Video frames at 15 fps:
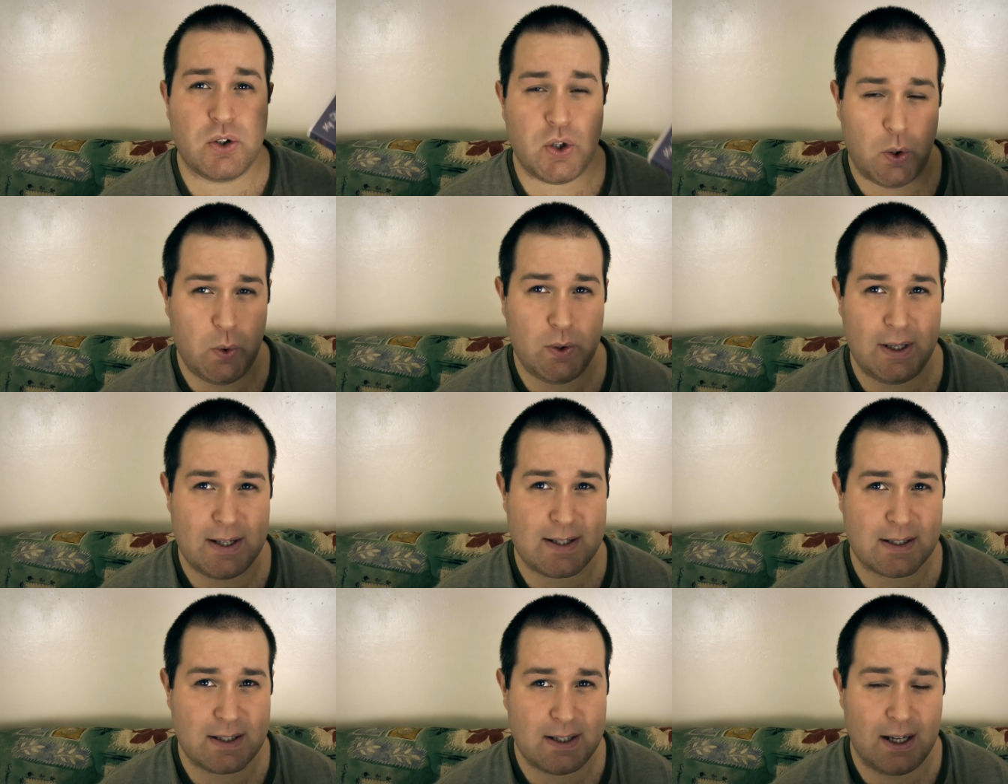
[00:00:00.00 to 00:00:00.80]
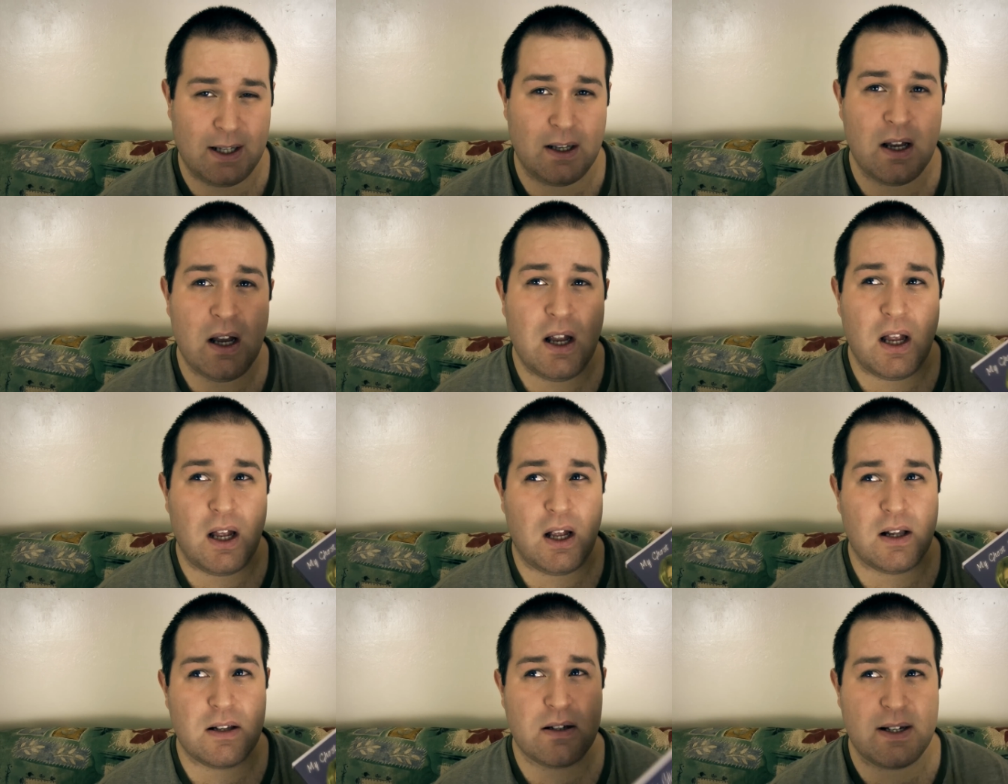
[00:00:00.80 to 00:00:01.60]
two discs in,
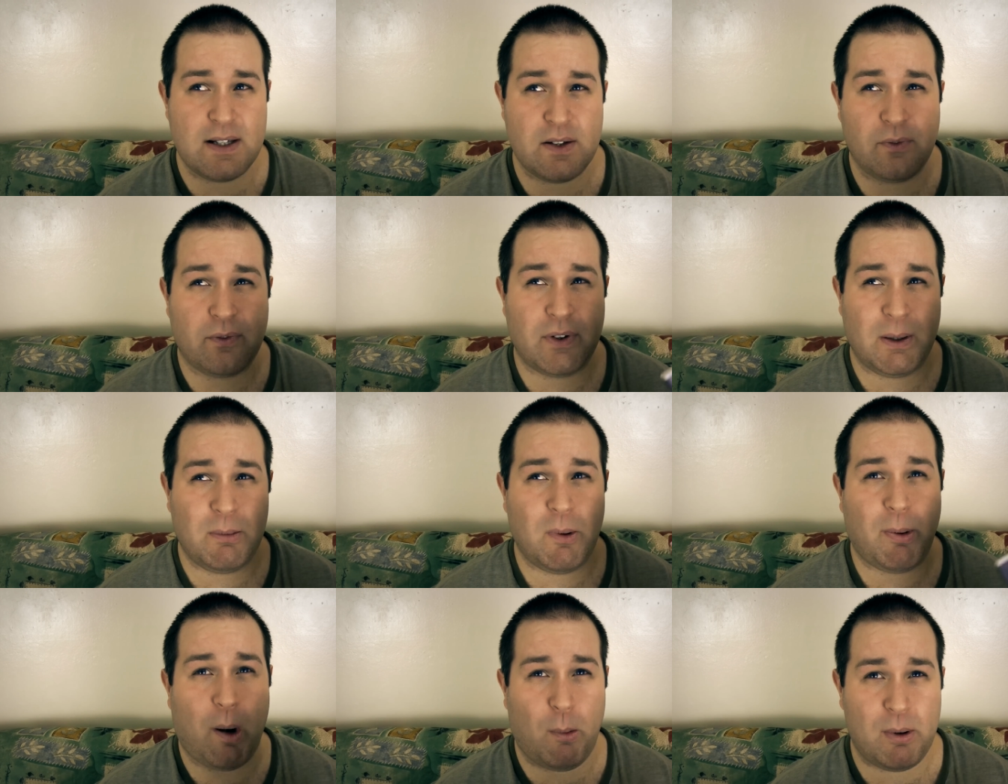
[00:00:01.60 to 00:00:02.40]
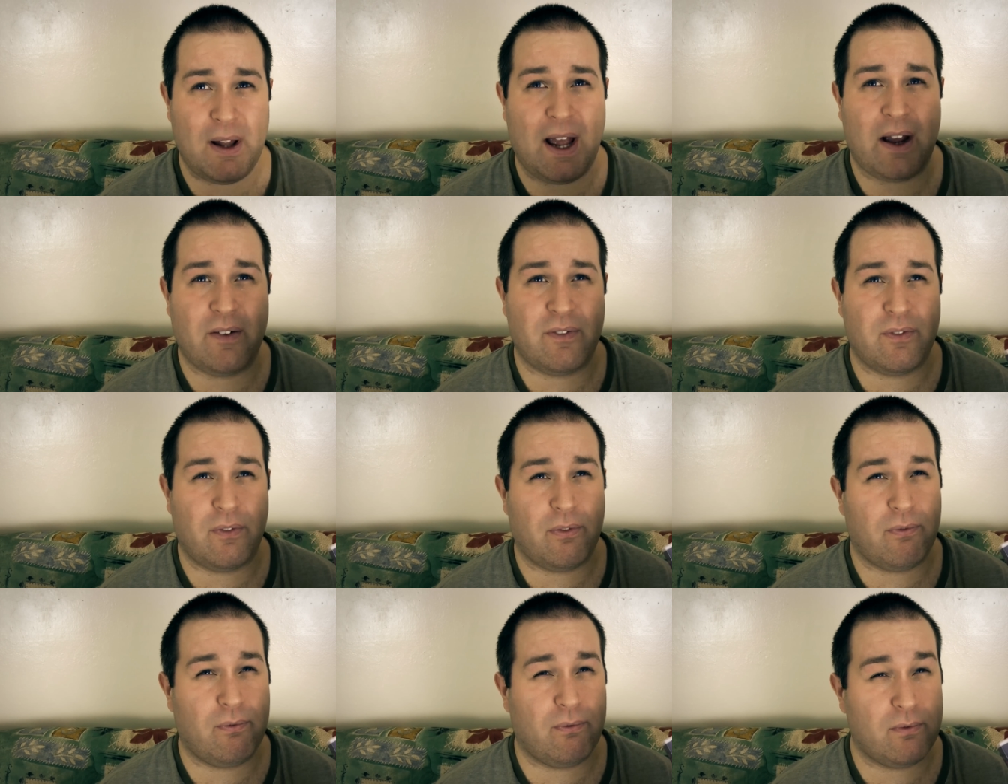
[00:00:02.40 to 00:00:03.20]
and season 3 will probably have
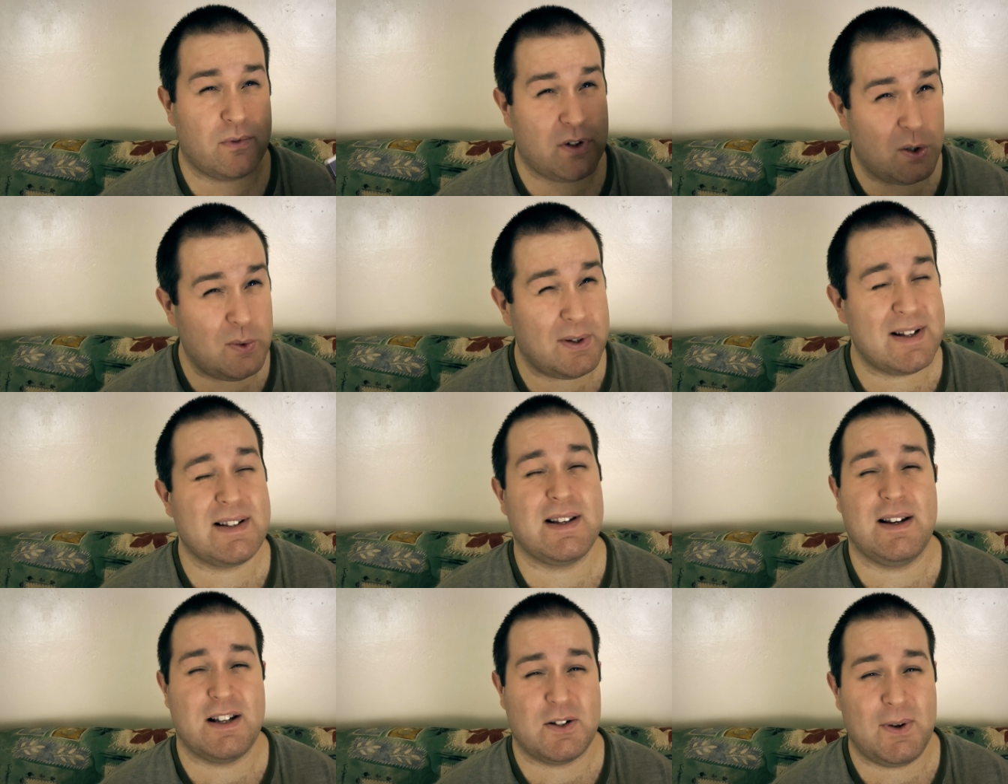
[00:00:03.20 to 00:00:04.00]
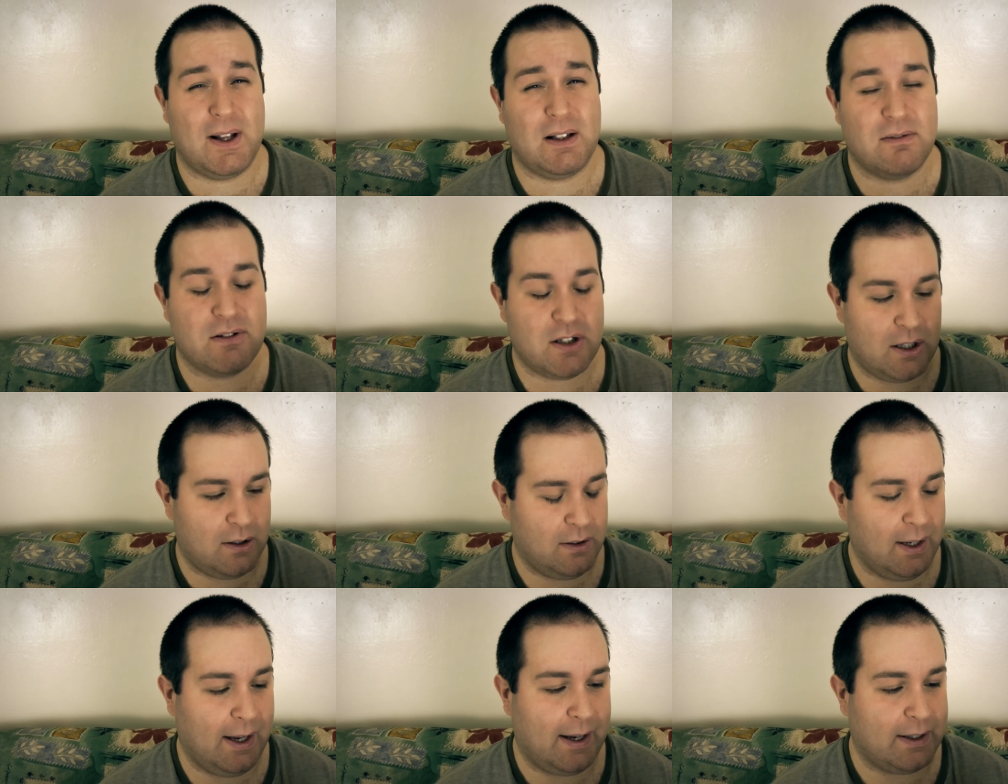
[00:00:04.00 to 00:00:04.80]
two discs in as well,
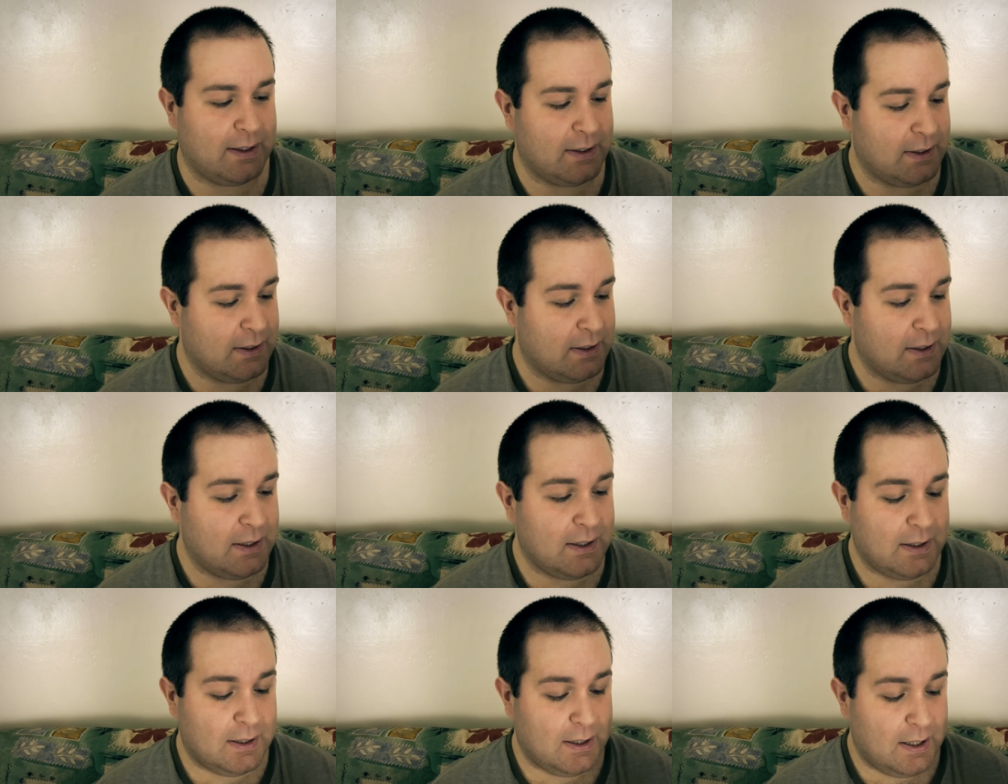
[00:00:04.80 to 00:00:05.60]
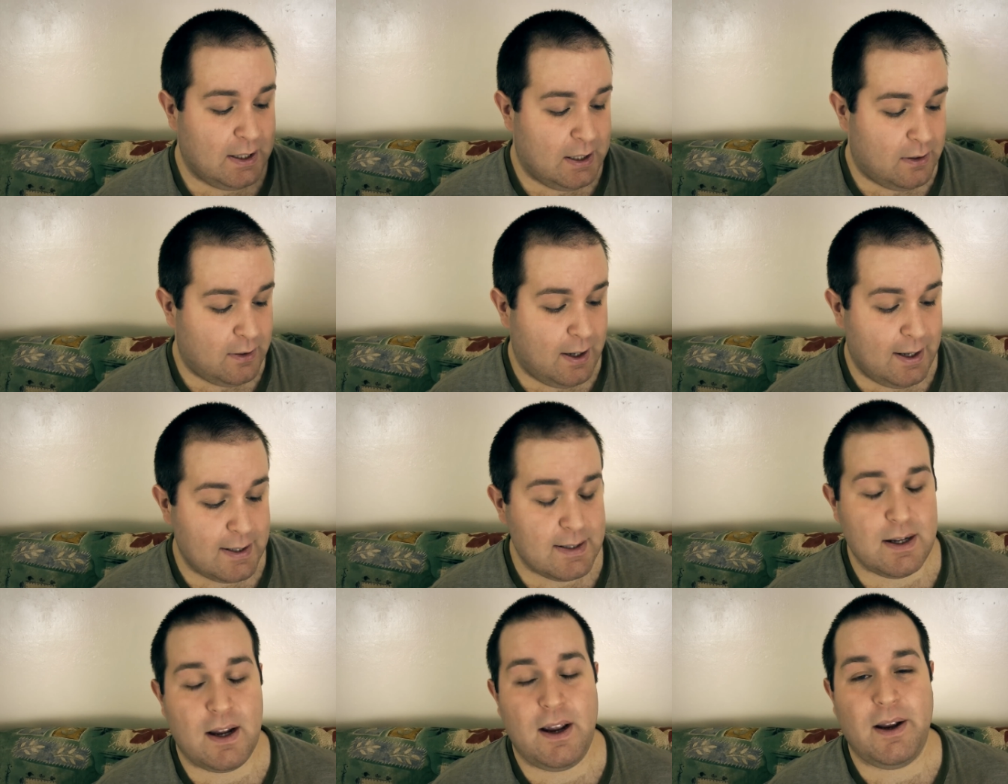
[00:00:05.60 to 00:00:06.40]
so yeah.
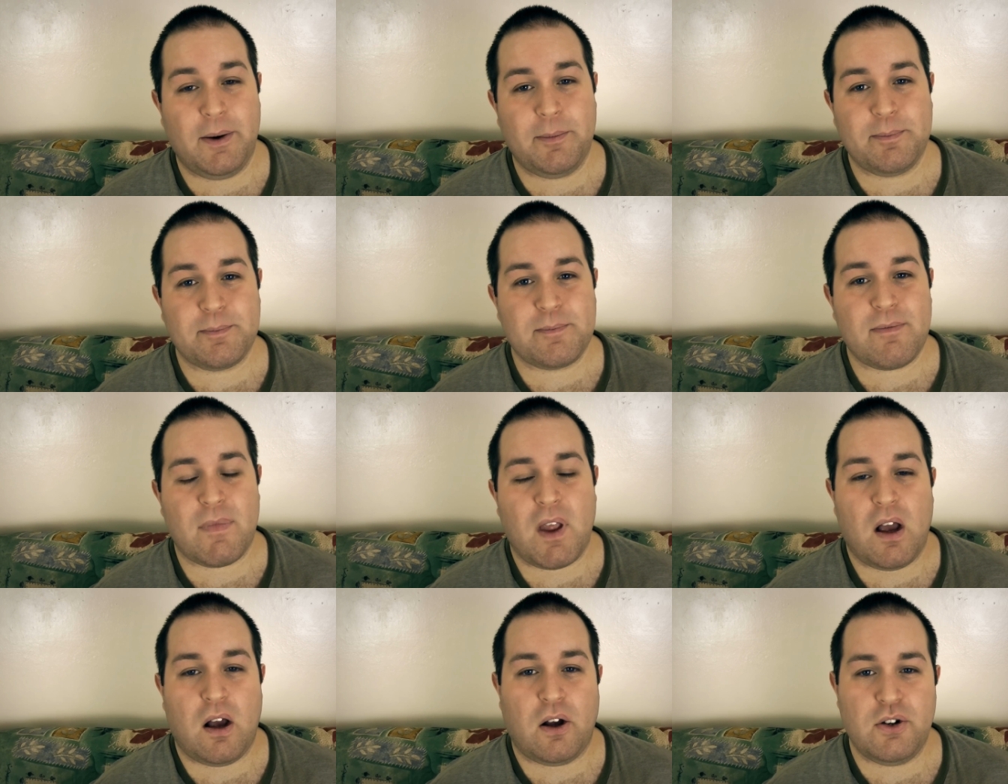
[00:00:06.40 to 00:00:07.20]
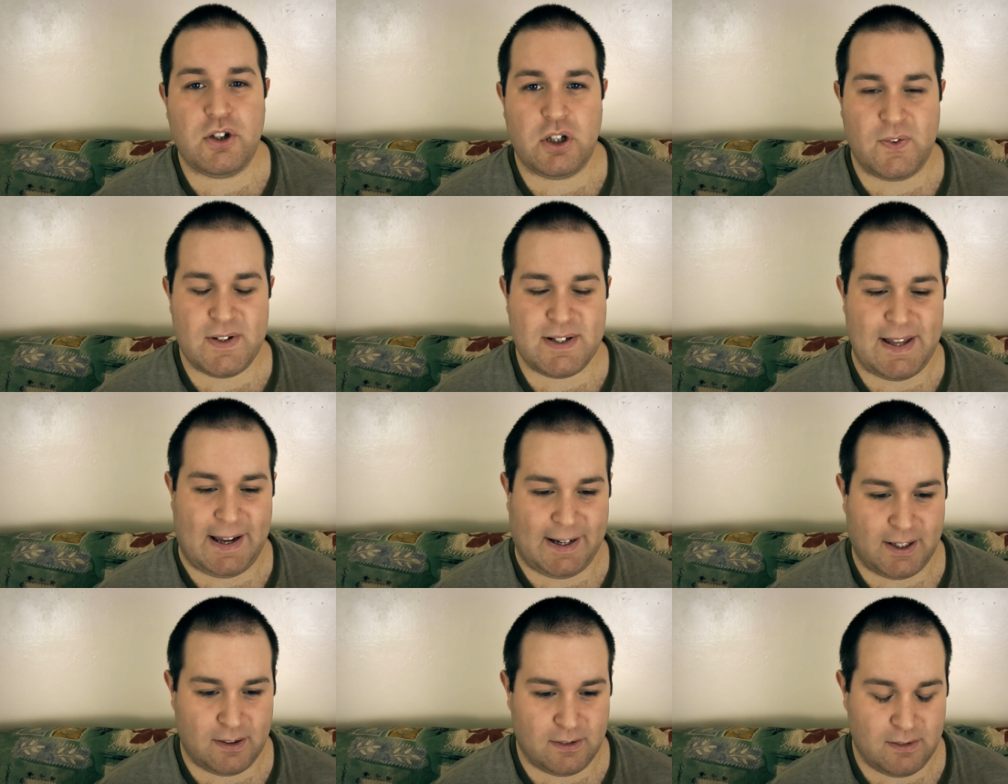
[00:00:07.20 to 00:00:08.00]
Right, um, on to the
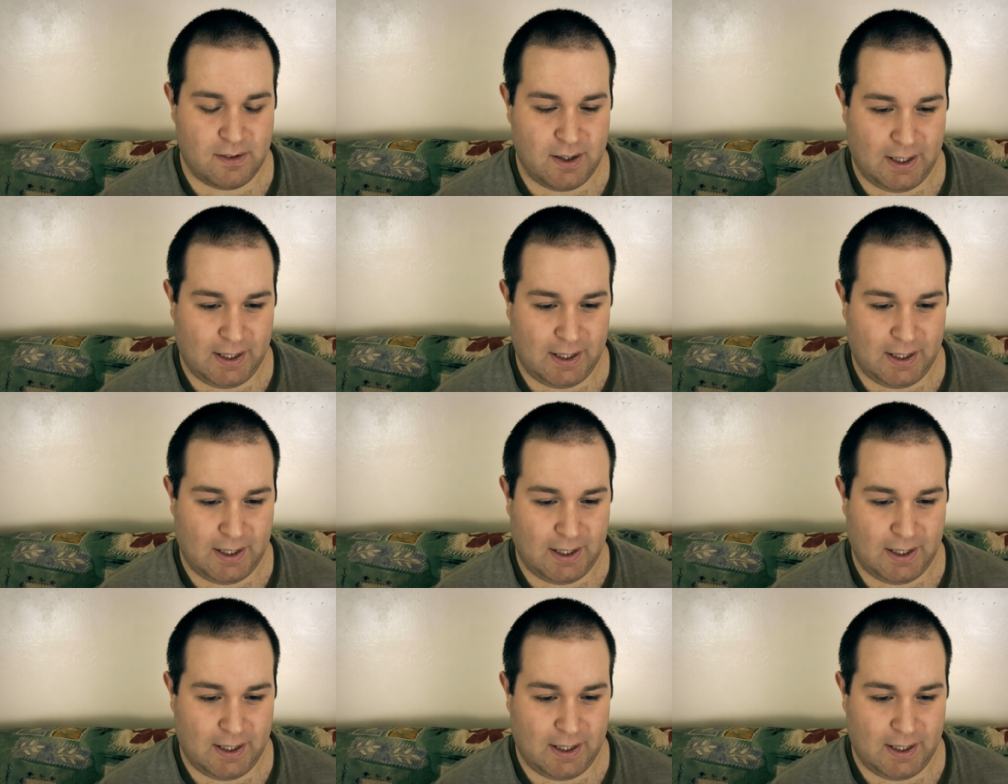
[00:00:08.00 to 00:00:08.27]
second